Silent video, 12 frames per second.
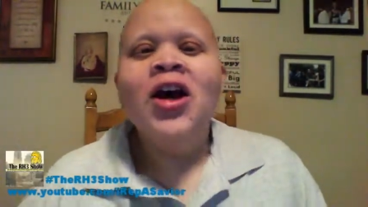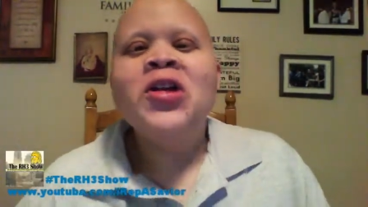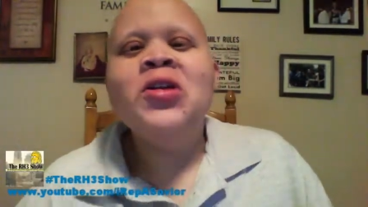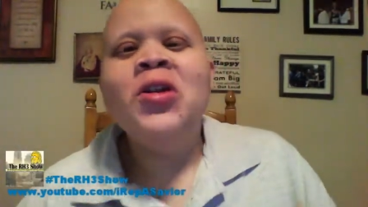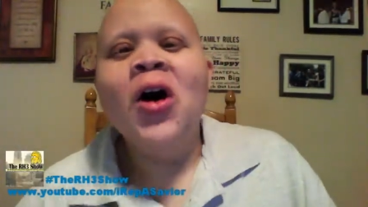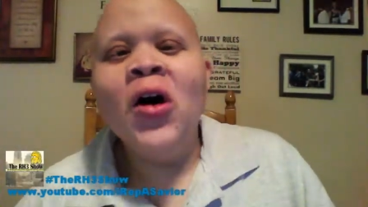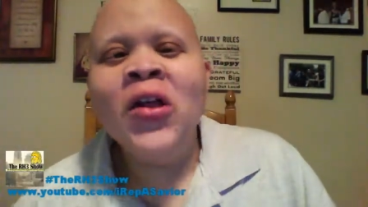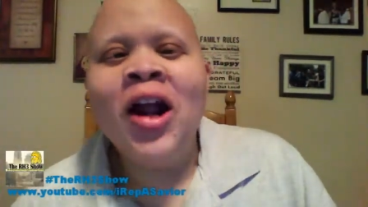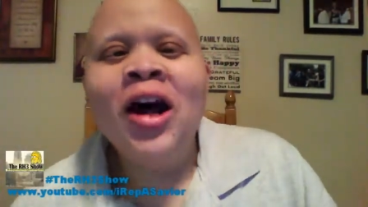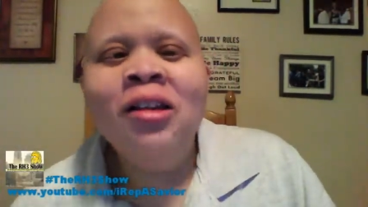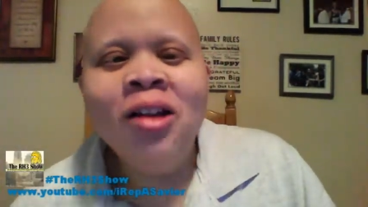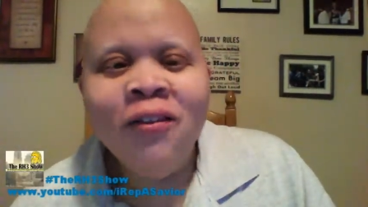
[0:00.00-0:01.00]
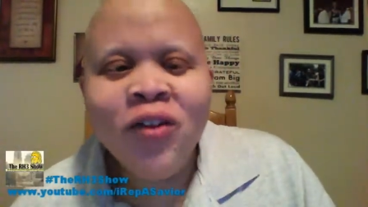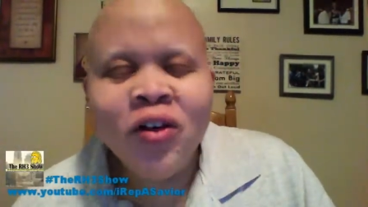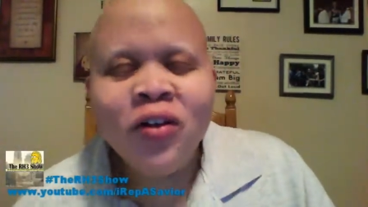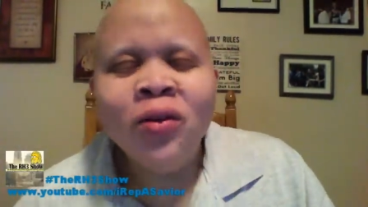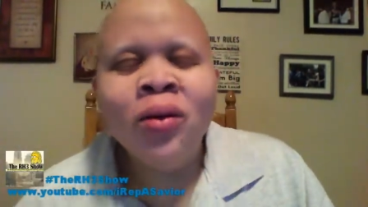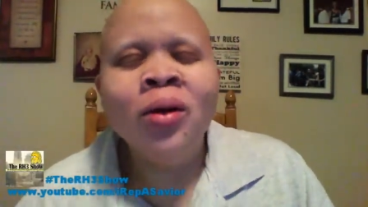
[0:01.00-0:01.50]
Know that I love you
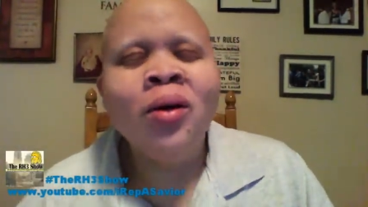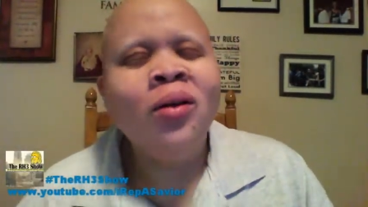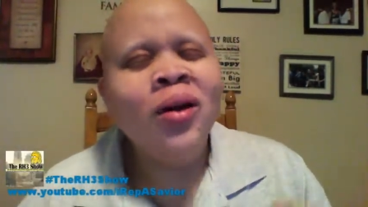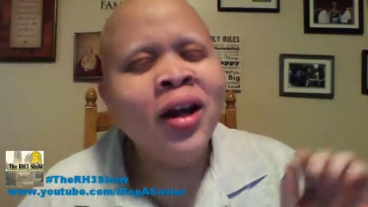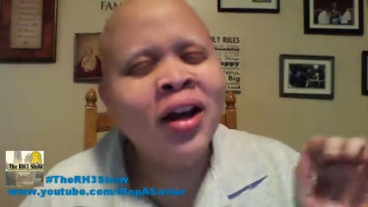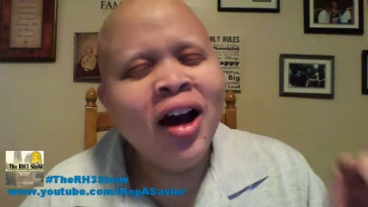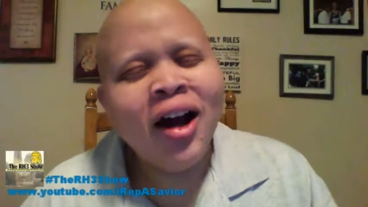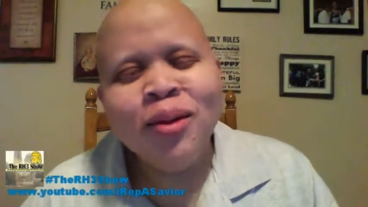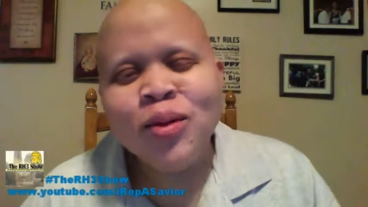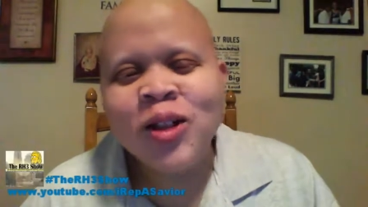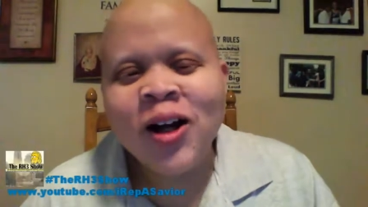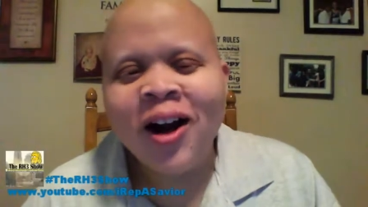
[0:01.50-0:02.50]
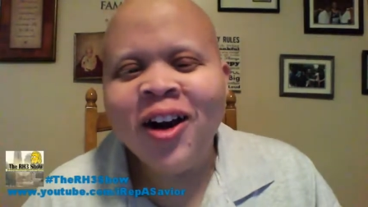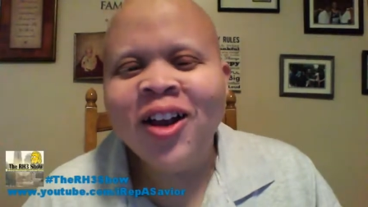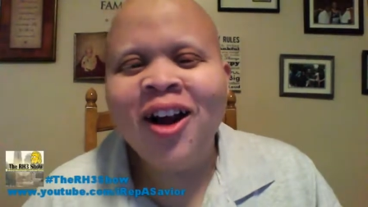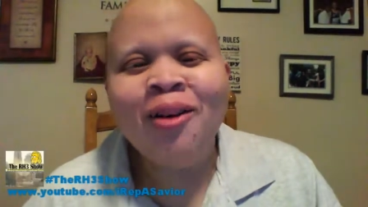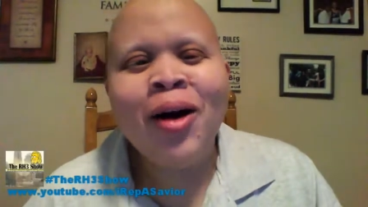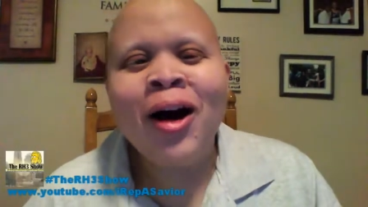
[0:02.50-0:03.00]
for real, and I am sorry that
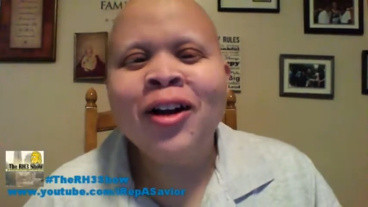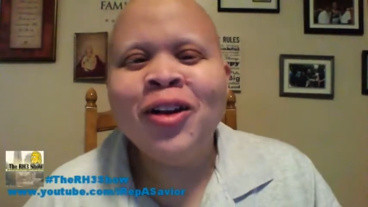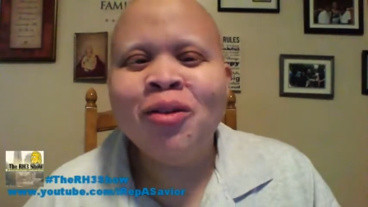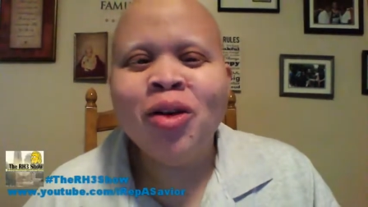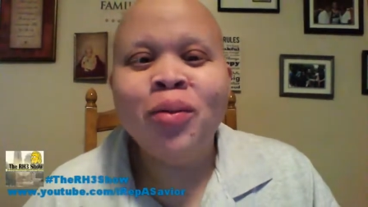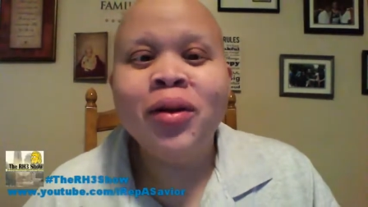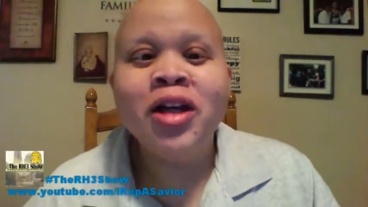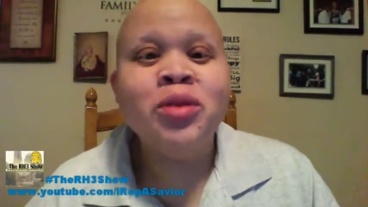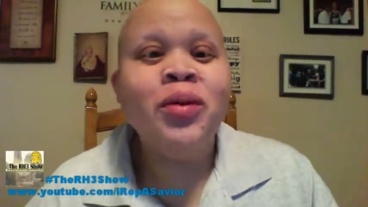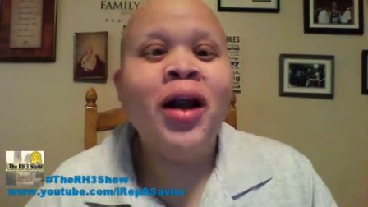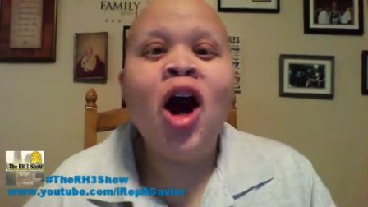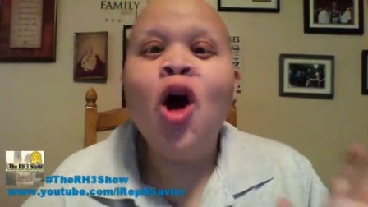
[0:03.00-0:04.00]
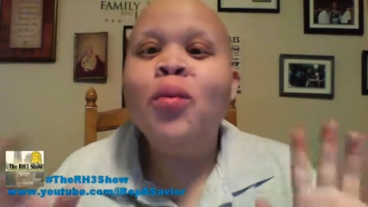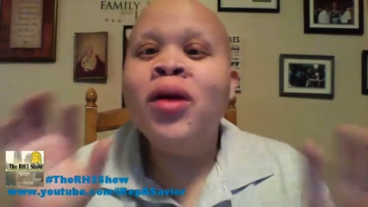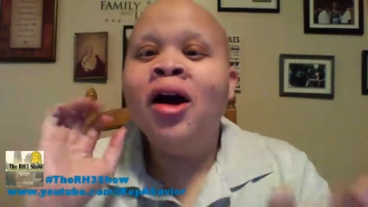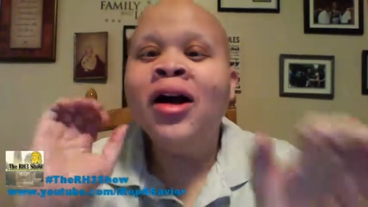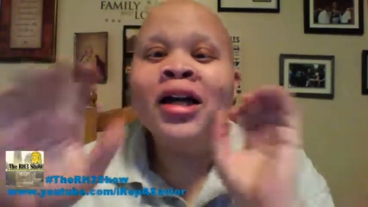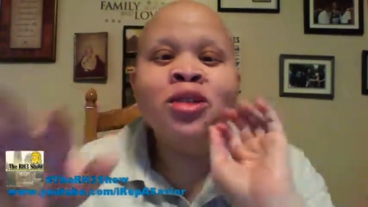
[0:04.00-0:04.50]
I'm all over the place, but I hope
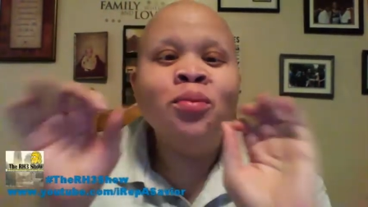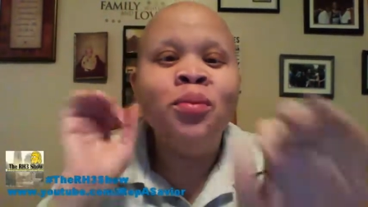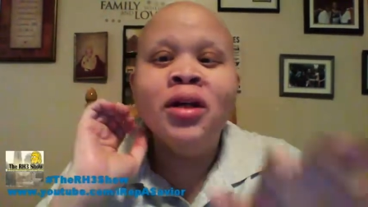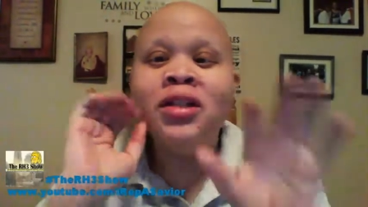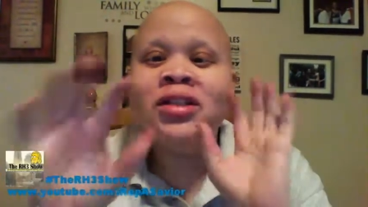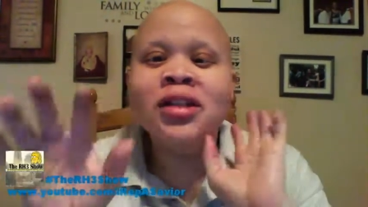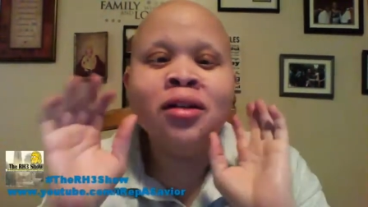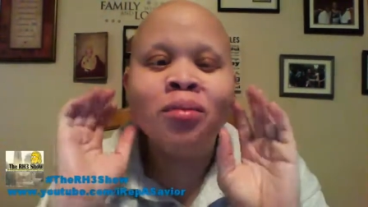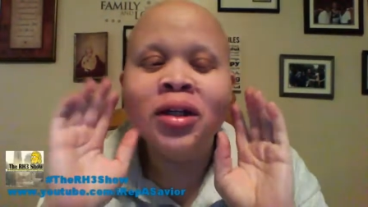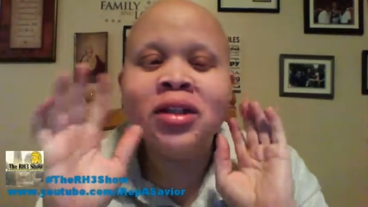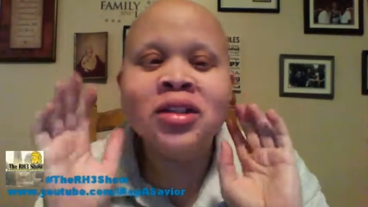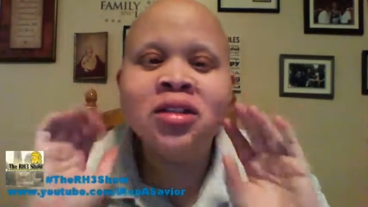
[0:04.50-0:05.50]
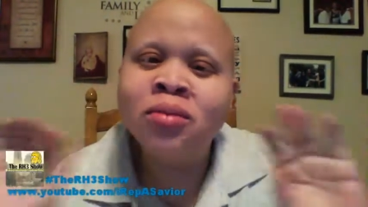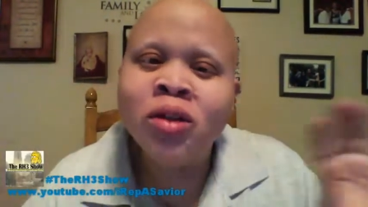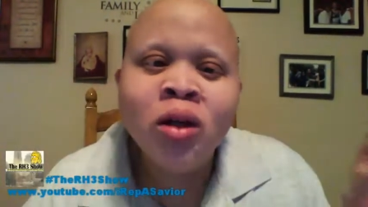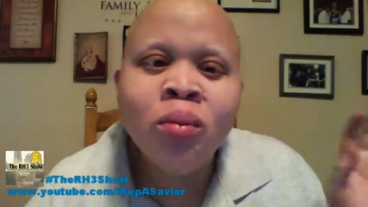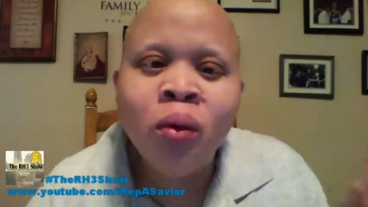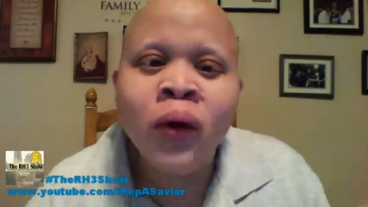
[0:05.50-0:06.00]
y'all got some bits and pieces, some
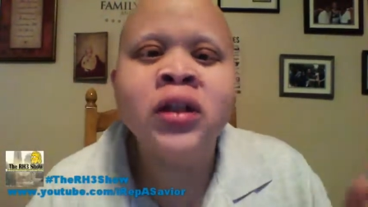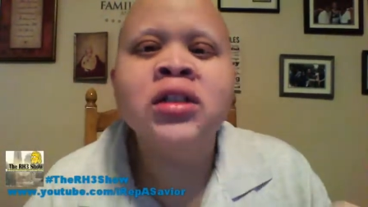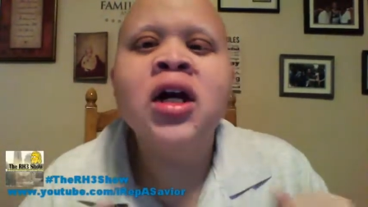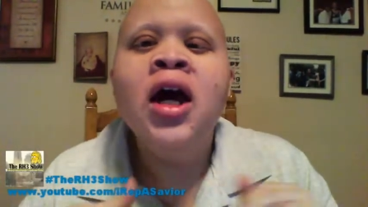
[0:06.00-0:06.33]
good points